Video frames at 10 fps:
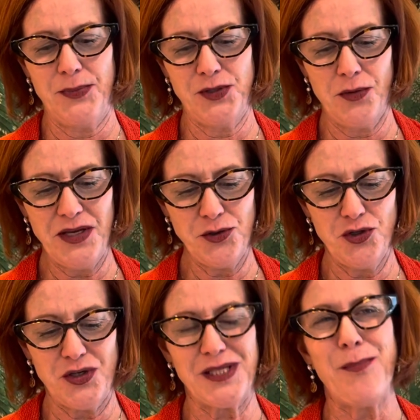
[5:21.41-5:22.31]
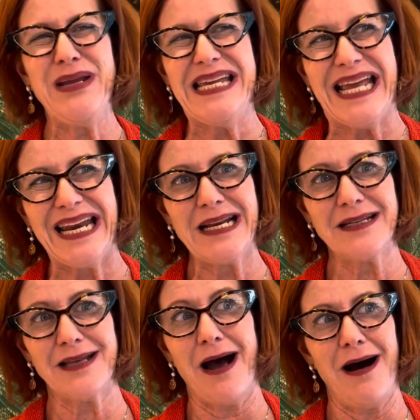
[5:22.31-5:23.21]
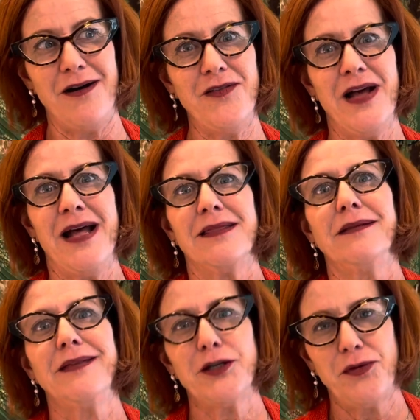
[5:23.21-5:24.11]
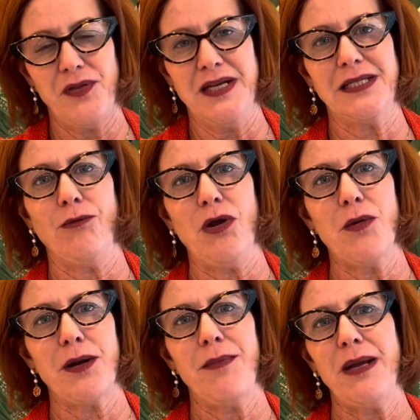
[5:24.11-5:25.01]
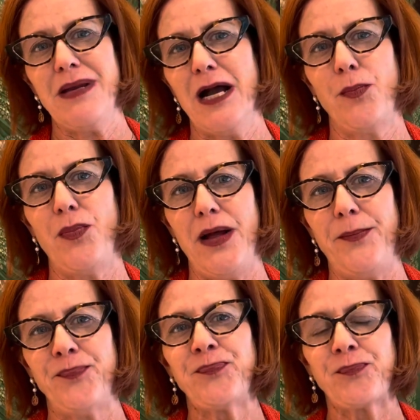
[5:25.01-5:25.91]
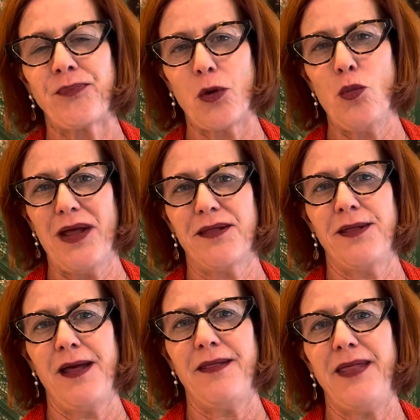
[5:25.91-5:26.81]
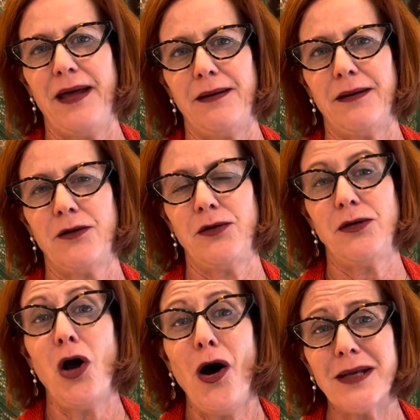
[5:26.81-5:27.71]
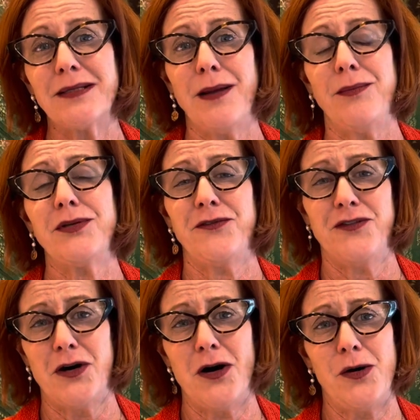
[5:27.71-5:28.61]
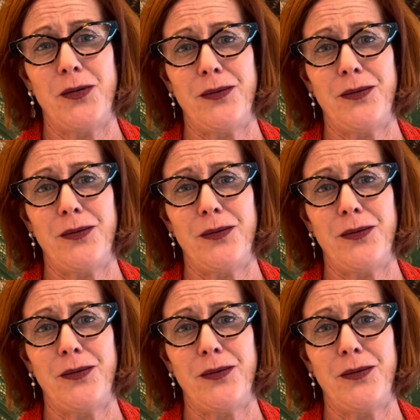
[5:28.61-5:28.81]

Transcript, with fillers: So these are just the beginnings of the little things that we wanna maybe help them with that could cause them to fall.